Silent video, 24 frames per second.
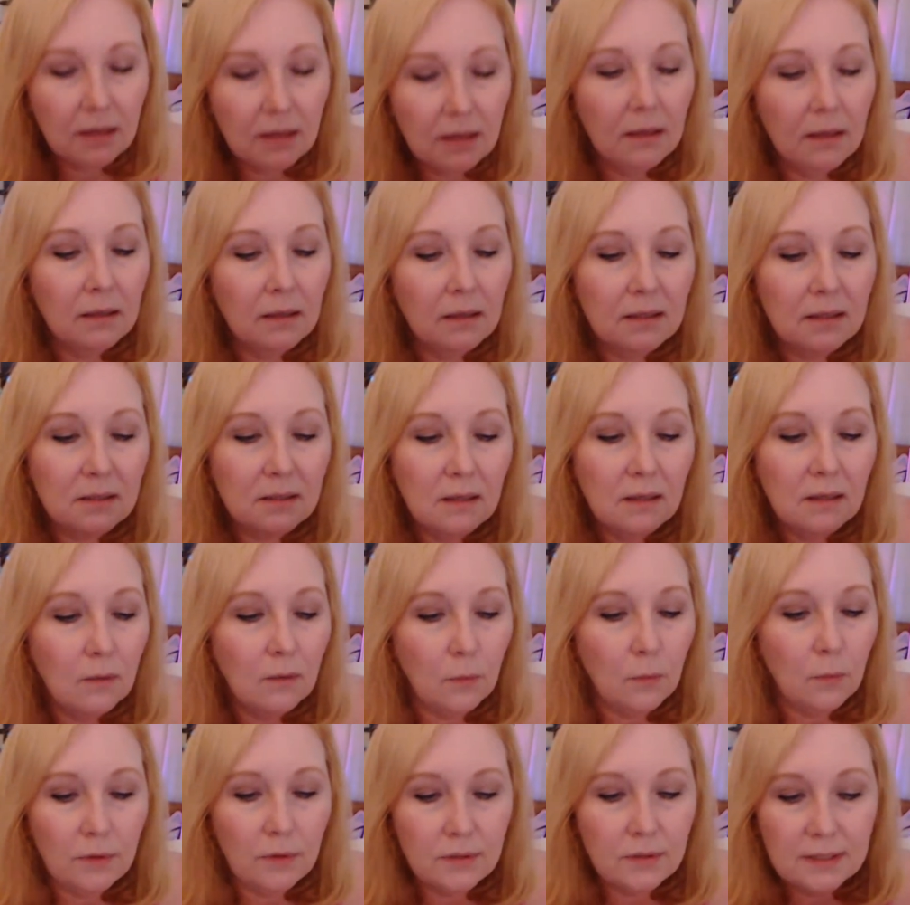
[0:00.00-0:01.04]
It's another
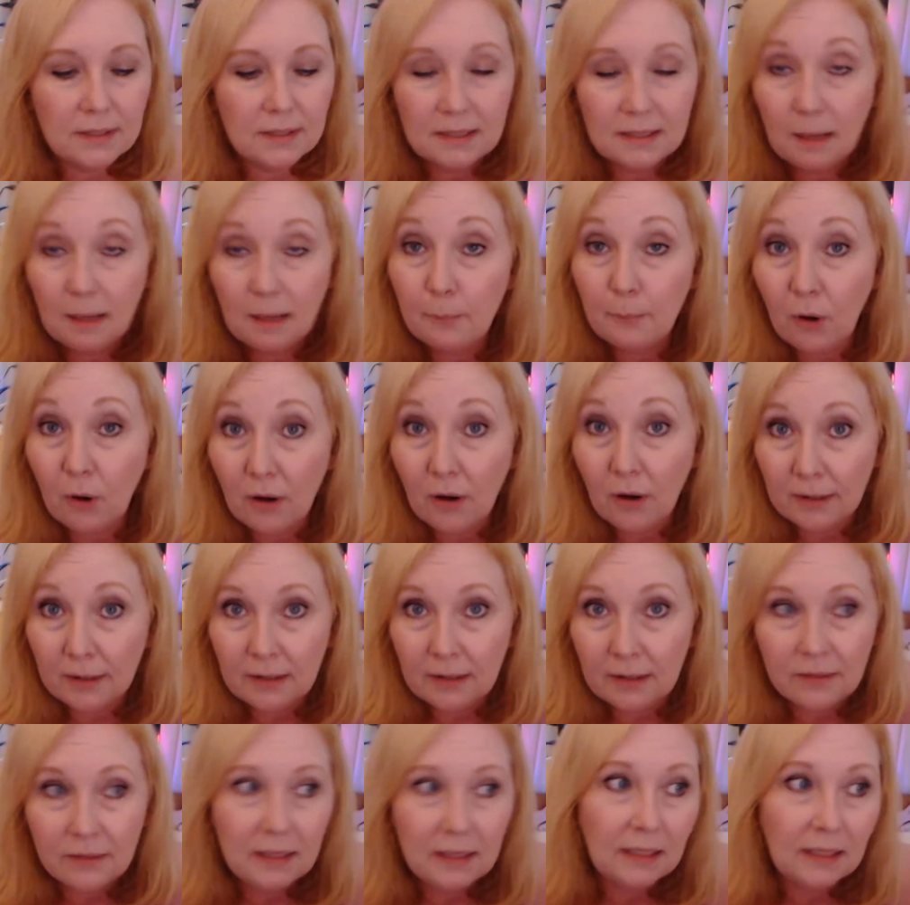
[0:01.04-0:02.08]
one of those things I bought it
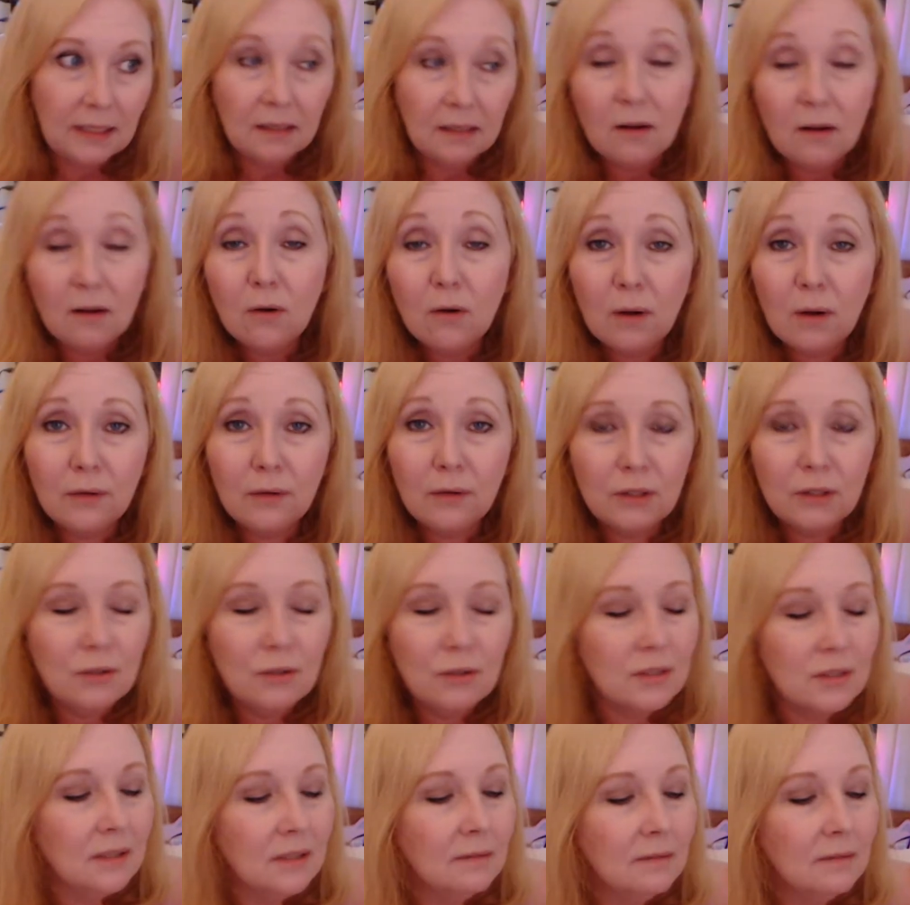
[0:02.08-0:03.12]
thinking, oh, I'll use it.